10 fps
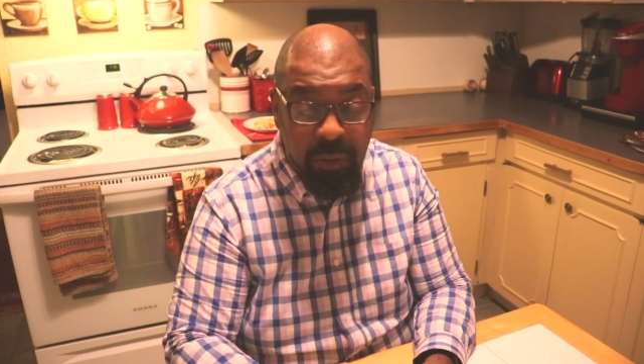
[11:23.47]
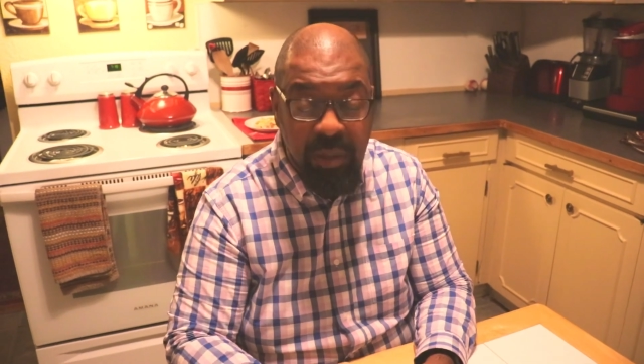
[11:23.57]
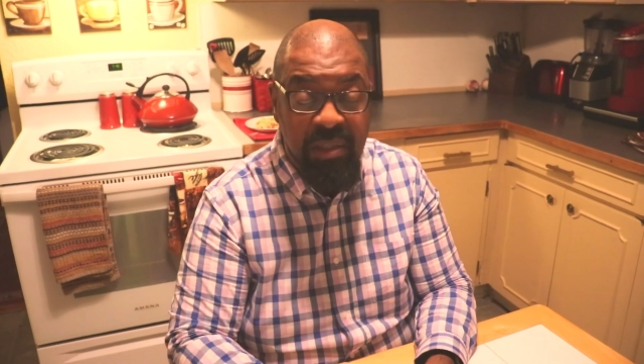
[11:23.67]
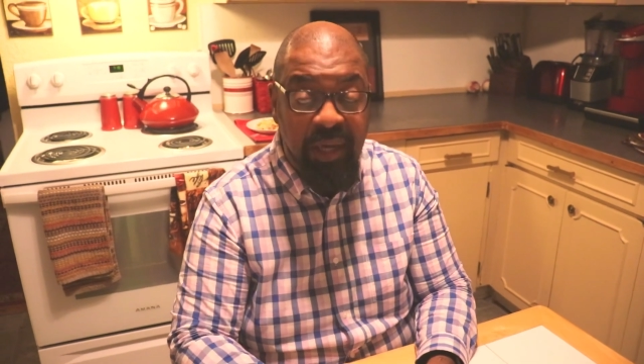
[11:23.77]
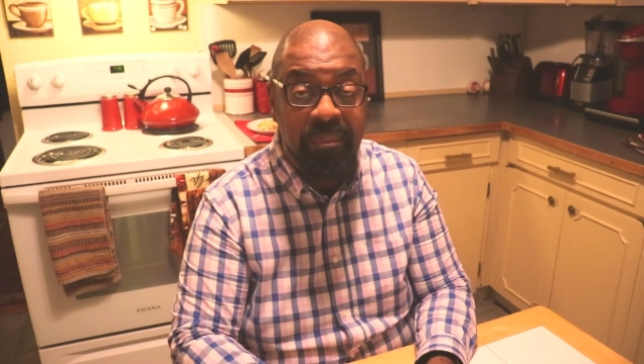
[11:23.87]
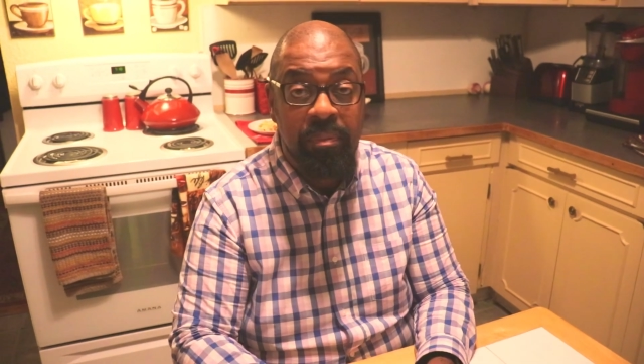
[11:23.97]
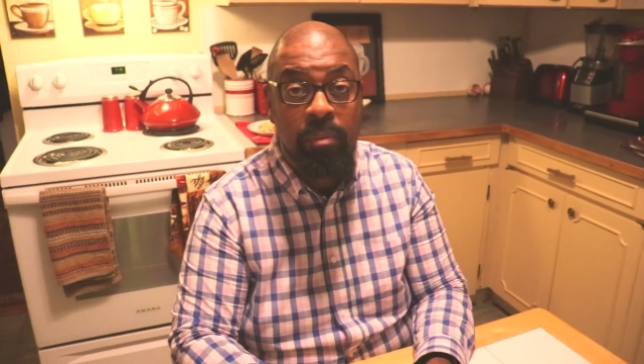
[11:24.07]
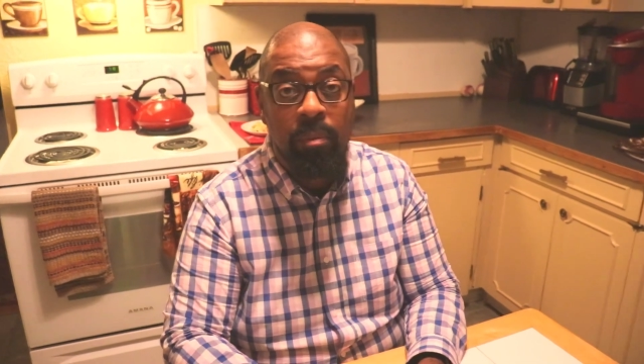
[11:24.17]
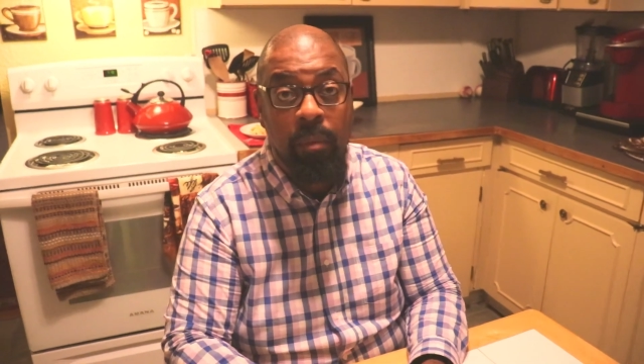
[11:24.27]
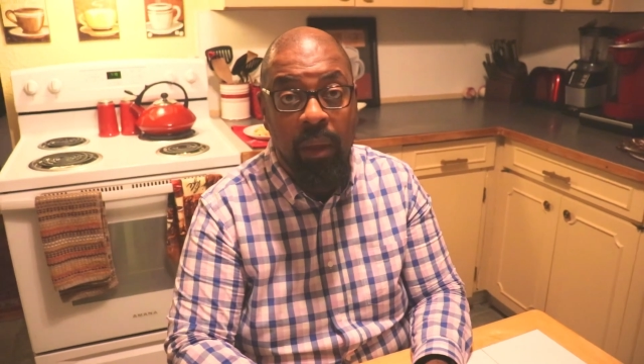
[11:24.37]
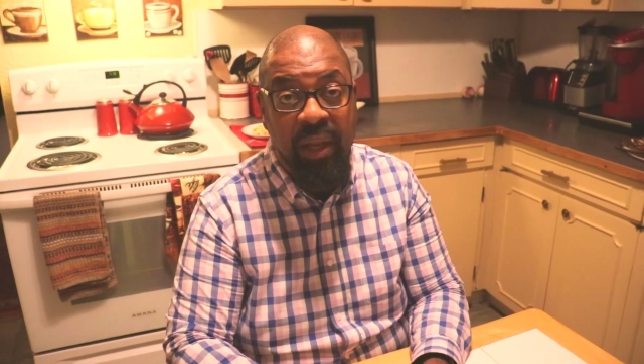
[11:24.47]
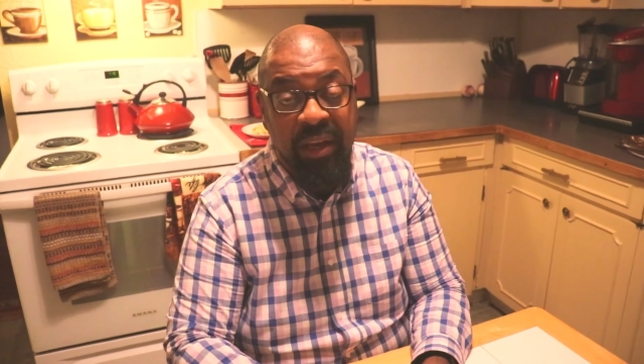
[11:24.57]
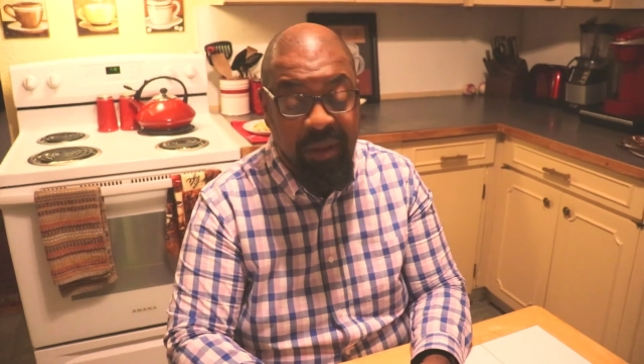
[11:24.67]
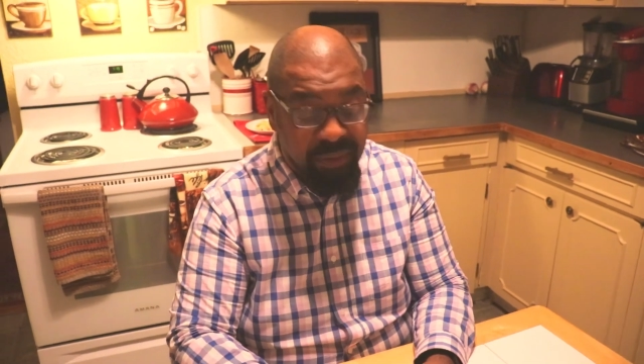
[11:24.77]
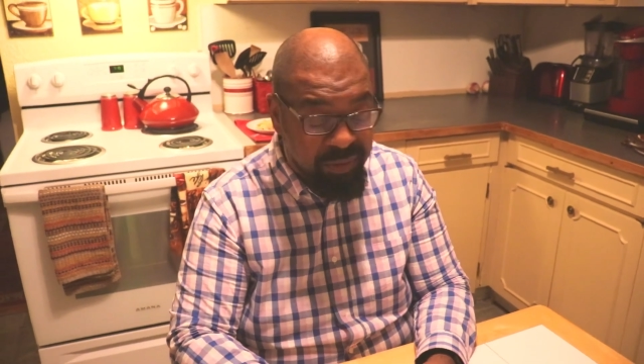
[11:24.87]
good job. And I
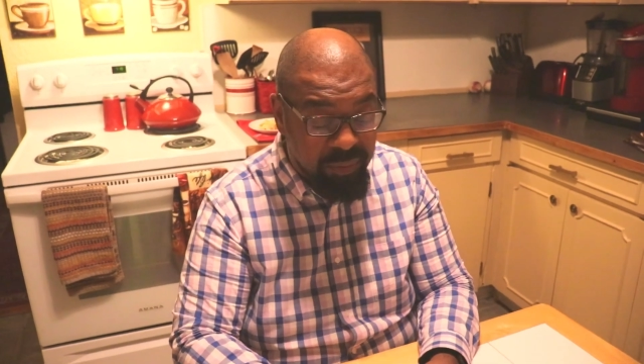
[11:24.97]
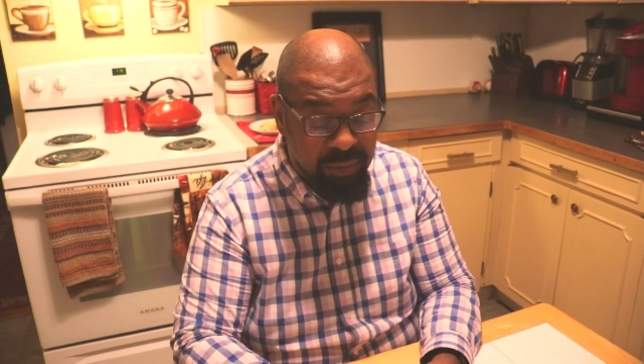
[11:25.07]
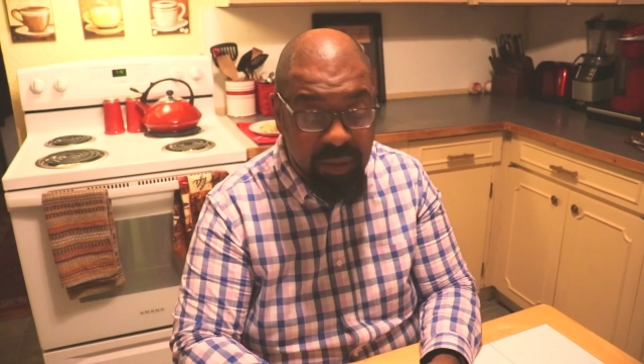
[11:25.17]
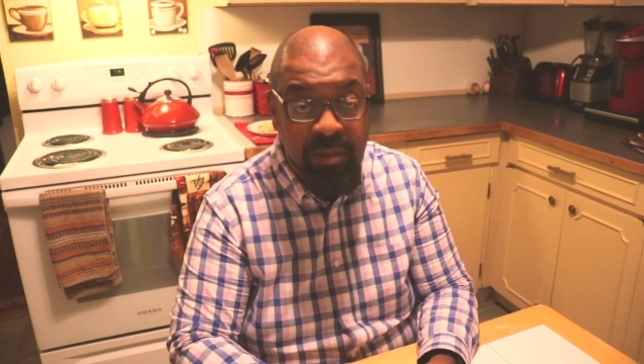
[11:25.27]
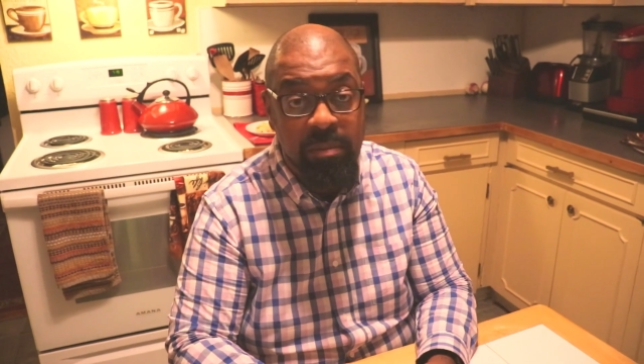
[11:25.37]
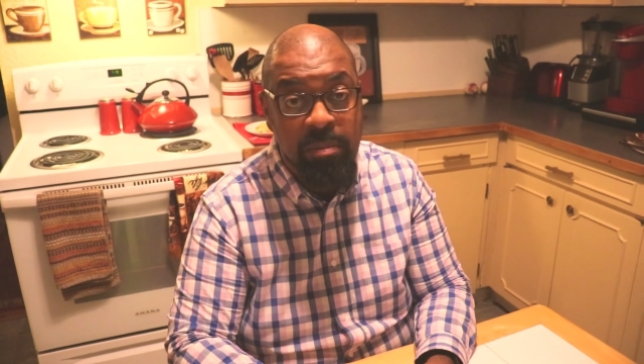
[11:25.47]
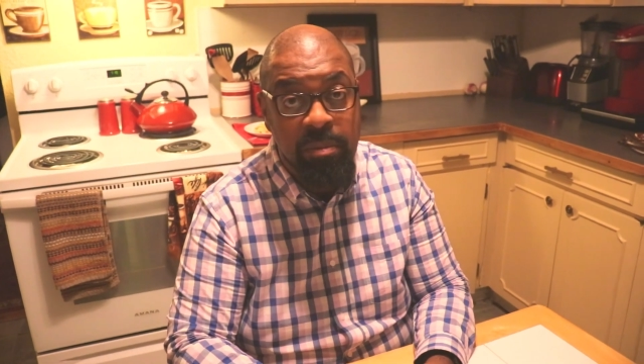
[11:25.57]
know this was a,